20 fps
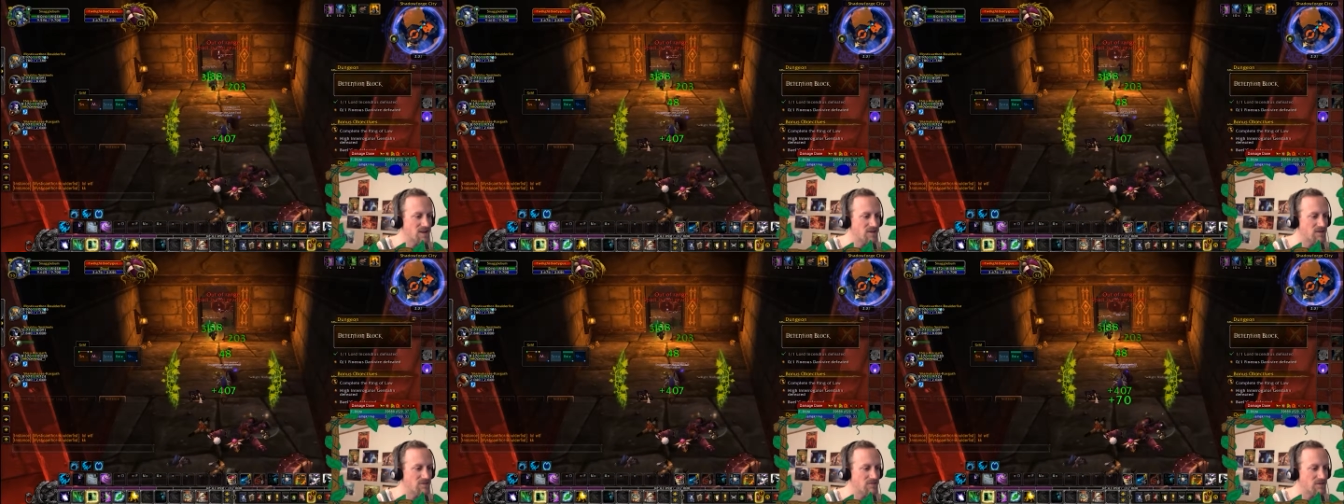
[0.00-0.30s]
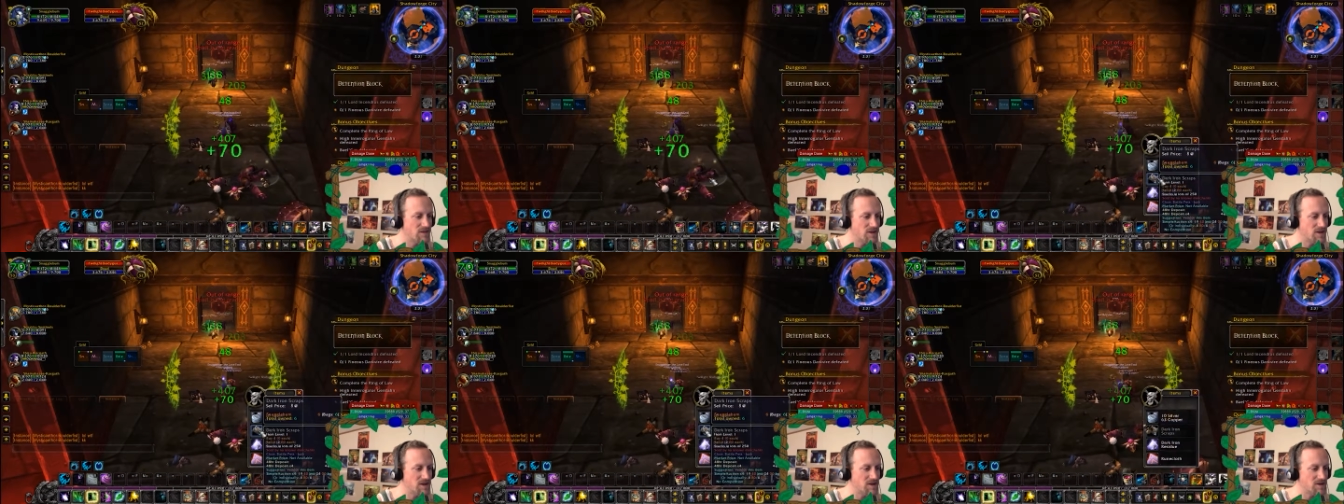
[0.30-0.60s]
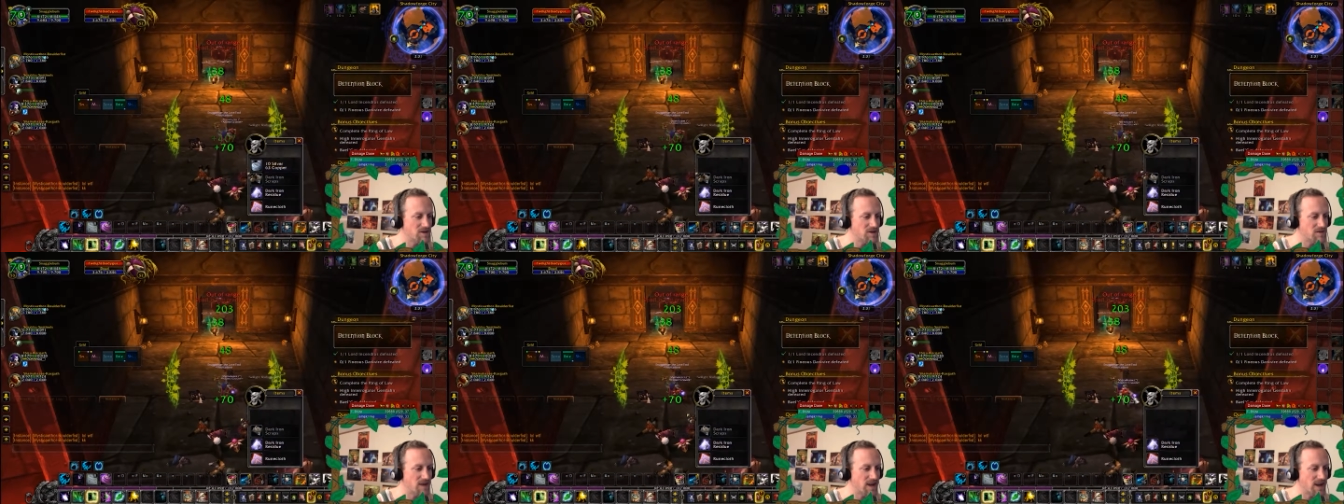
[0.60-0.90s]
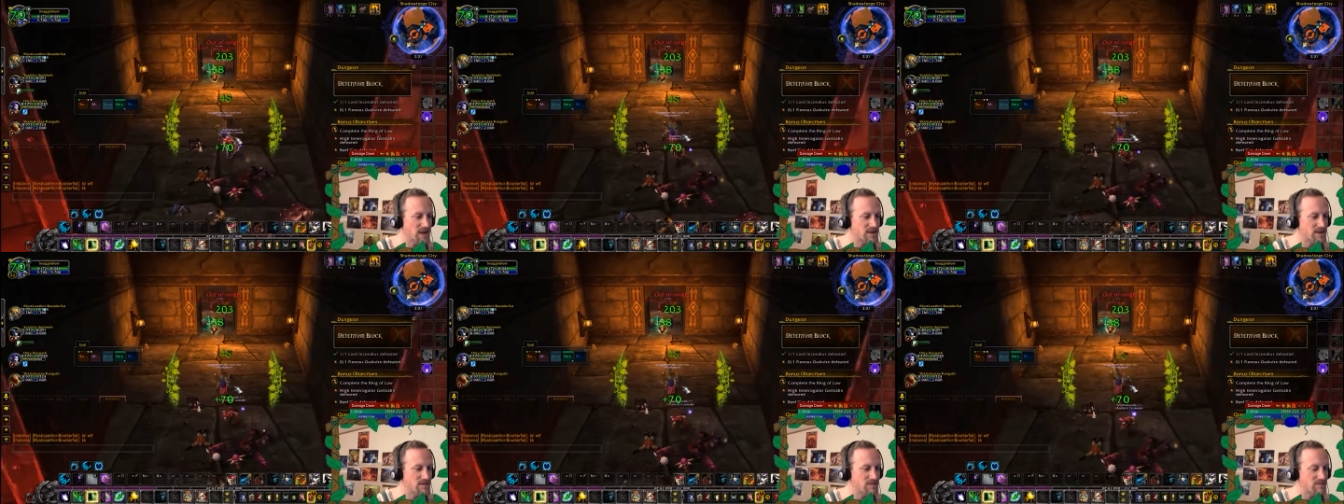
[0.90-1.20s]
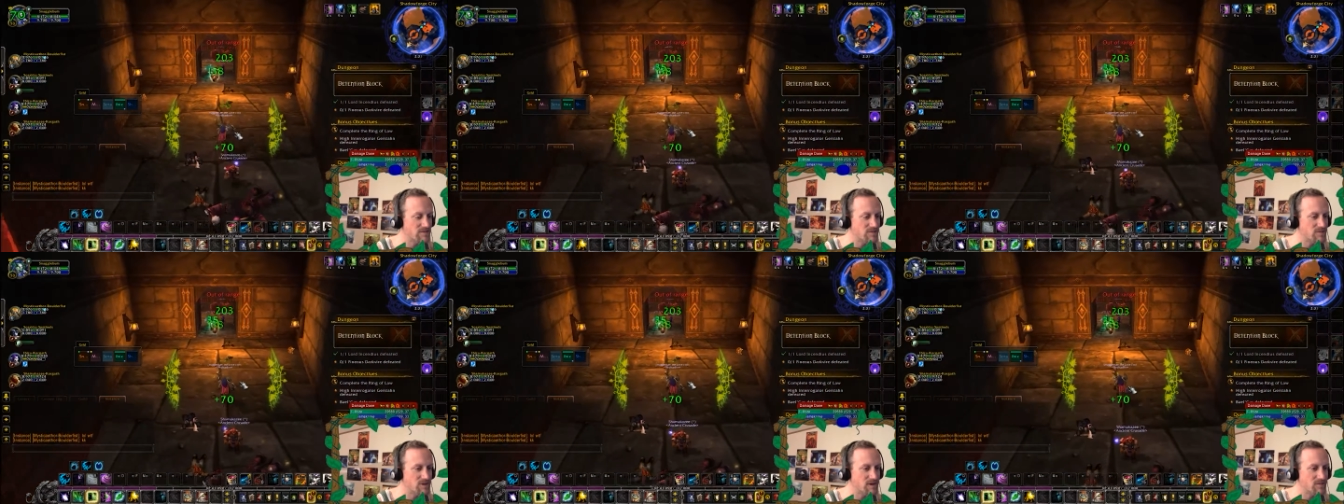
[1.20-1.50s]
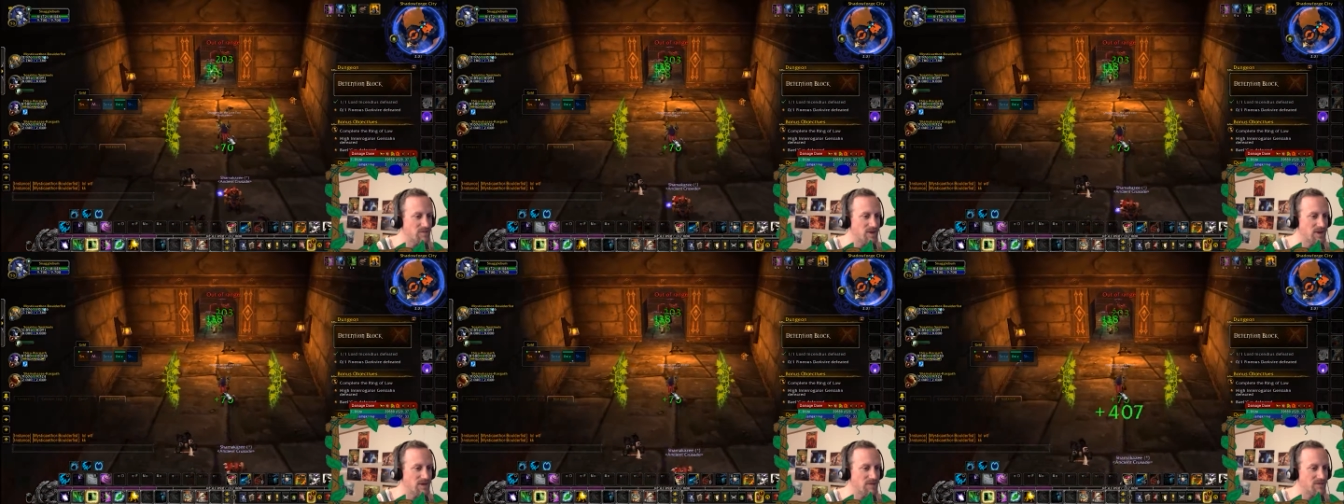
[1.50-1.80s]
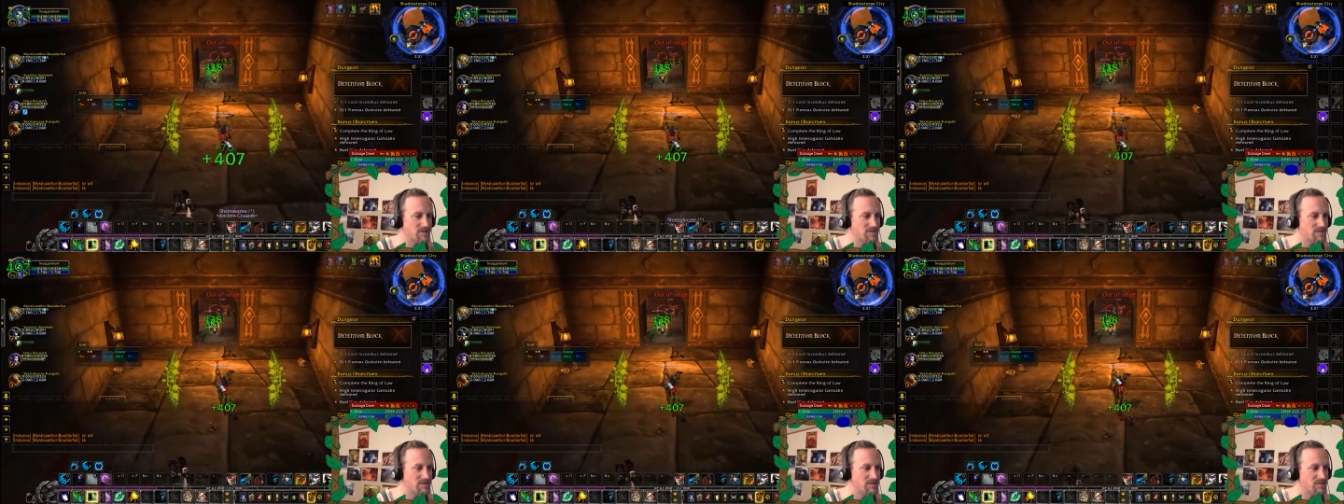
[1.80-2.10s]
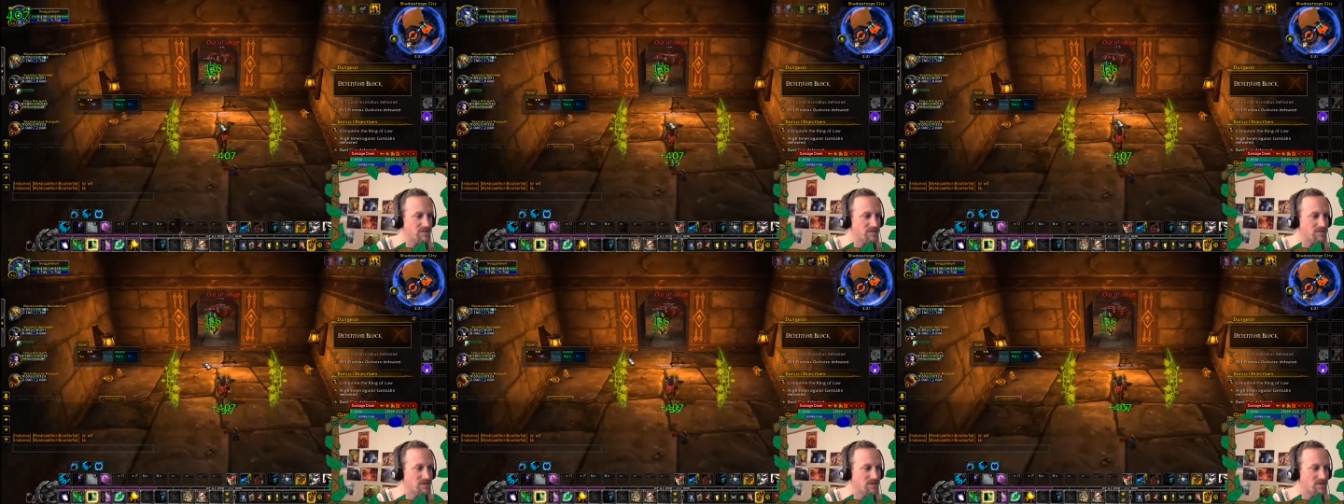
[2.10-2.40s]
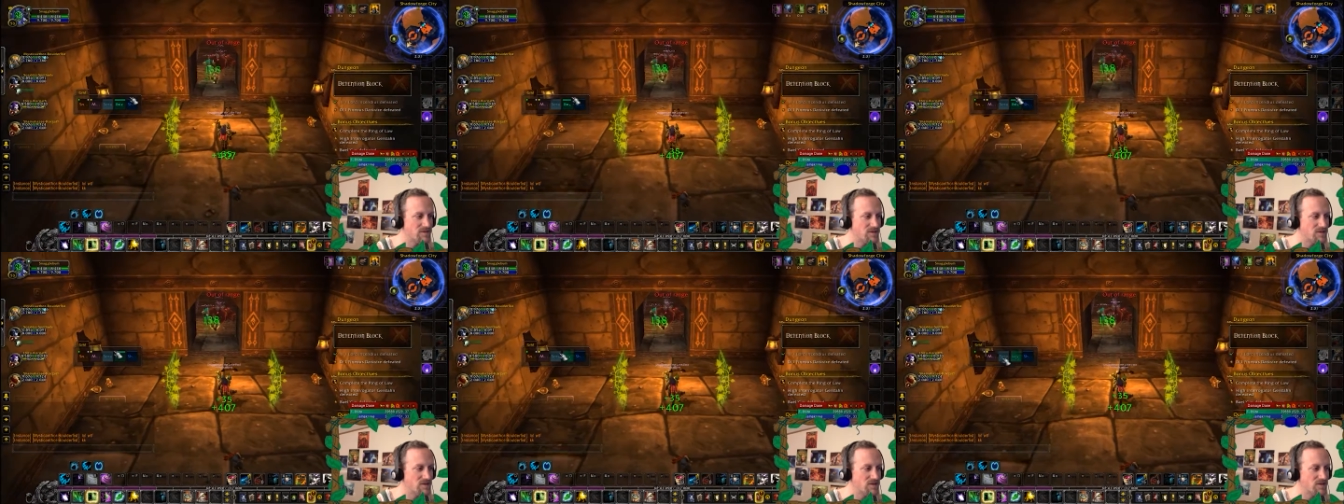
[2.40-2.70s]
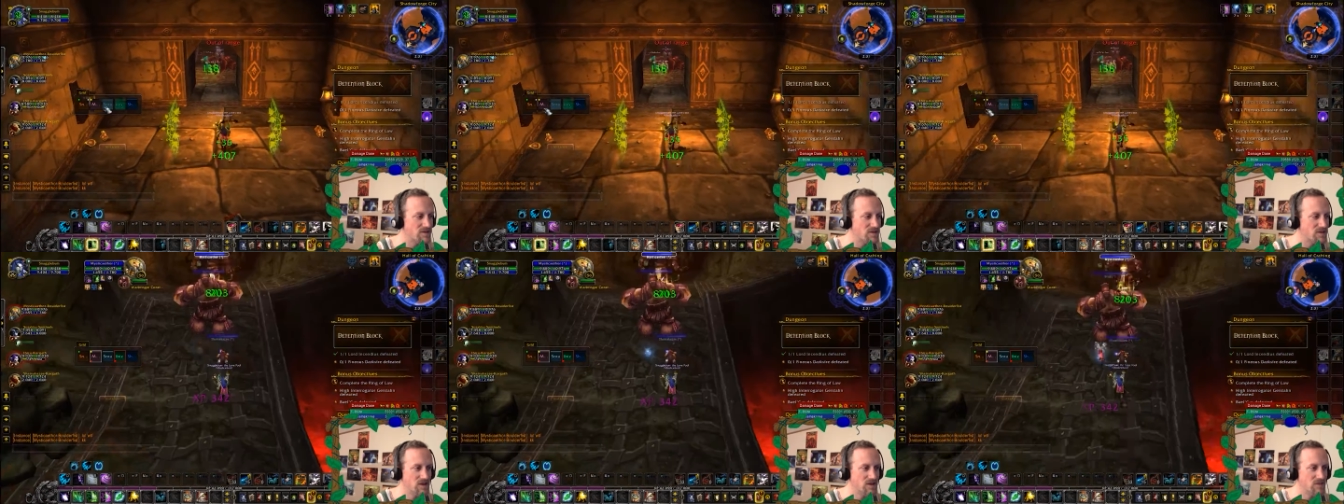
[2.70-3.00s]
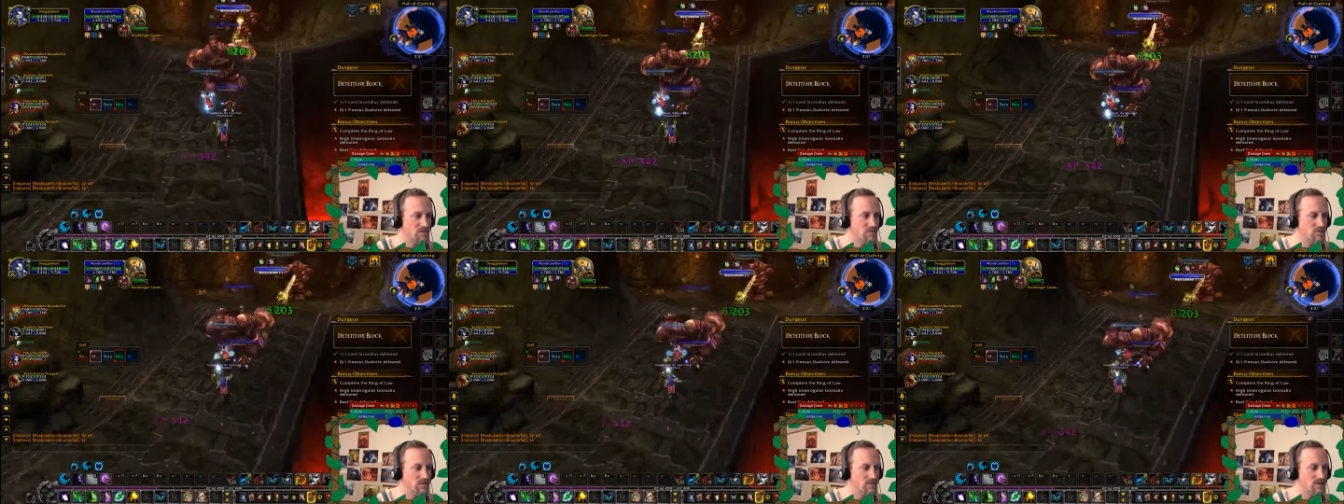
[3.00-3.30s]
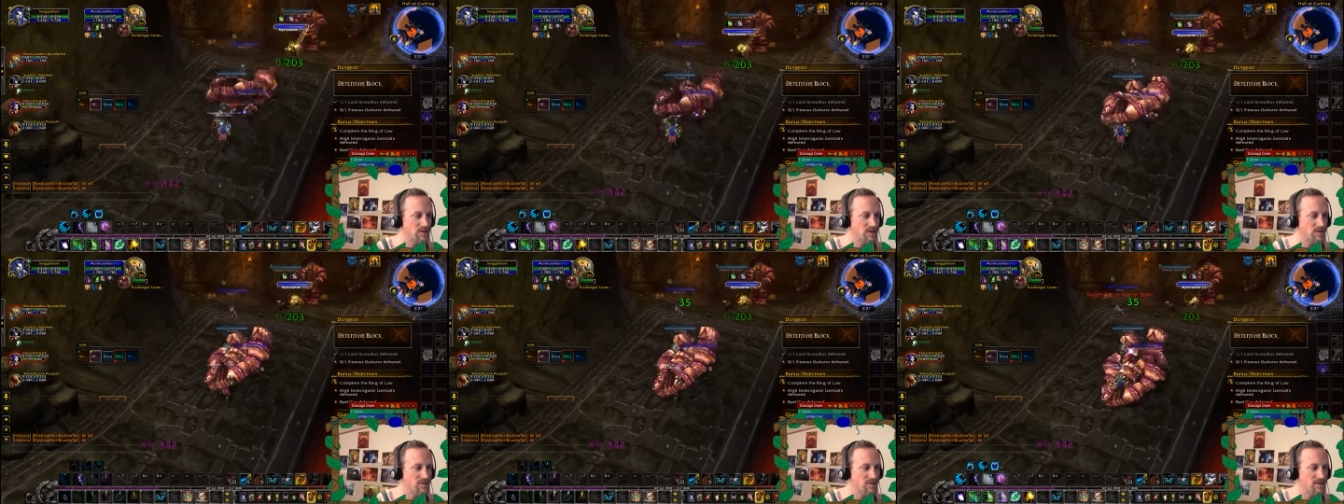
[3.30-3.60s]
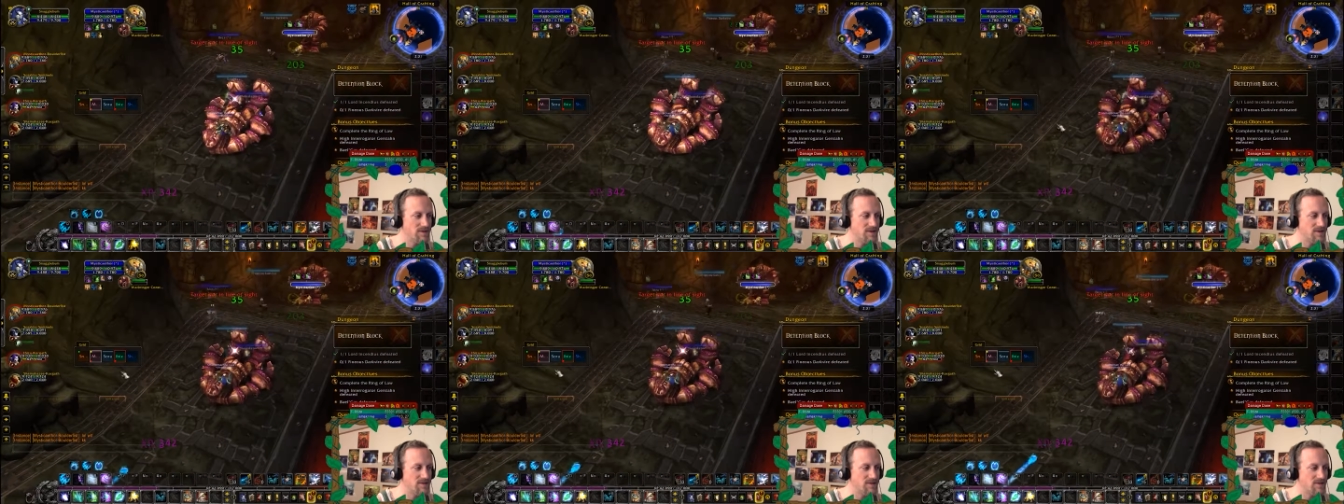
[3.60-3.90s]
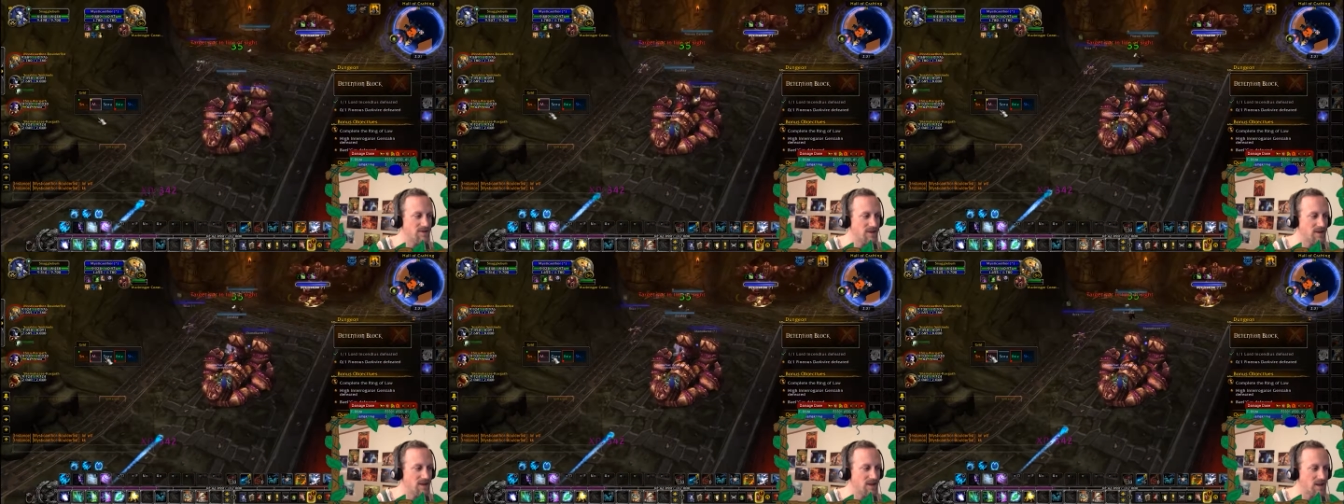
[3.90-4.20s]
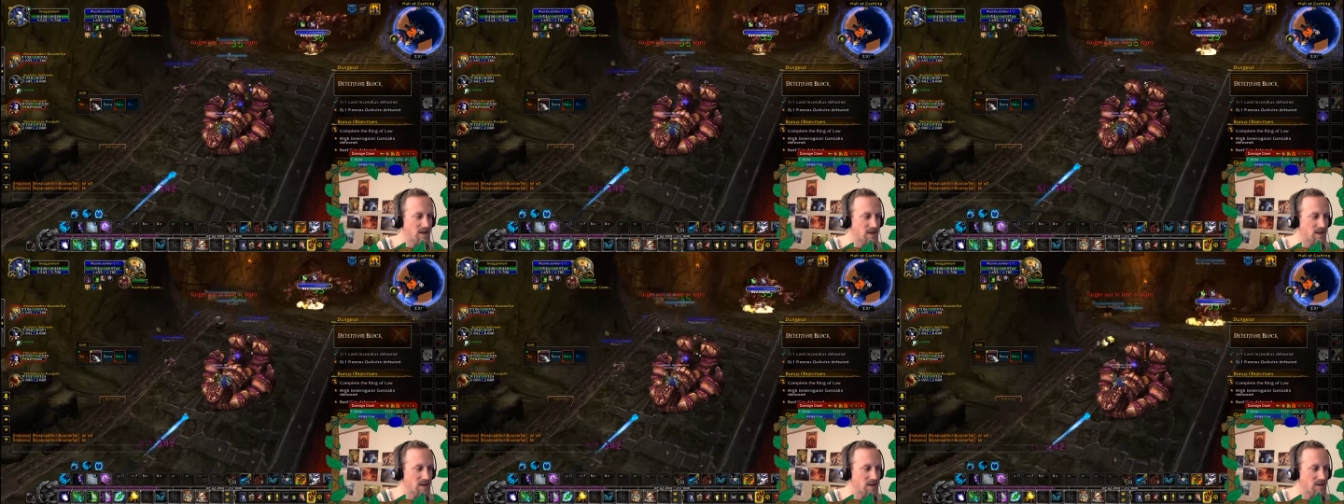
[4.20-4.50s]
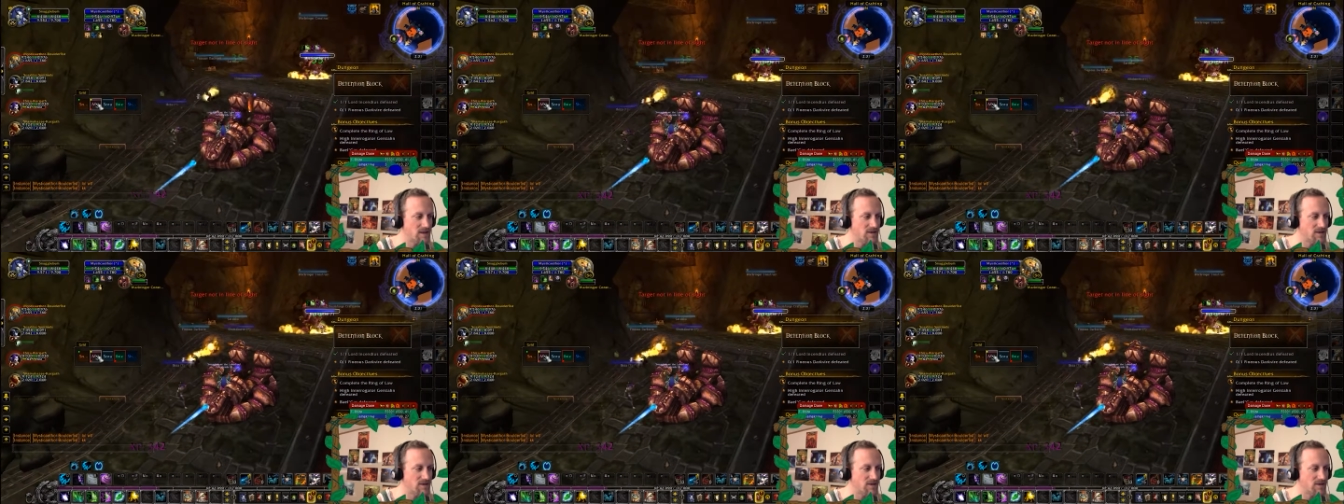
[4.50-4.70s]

Very distracting for me, man. We're doing the thing,